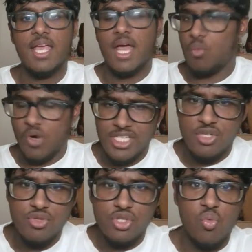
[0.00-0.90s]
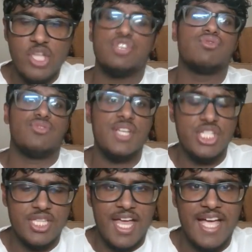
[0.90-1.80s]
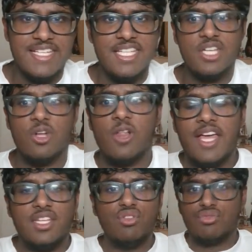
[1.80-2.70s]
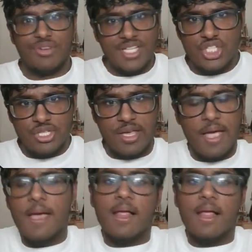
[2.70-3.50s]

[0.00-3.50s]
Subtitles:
And what do you do once you've reached that ideal and you've reached, like,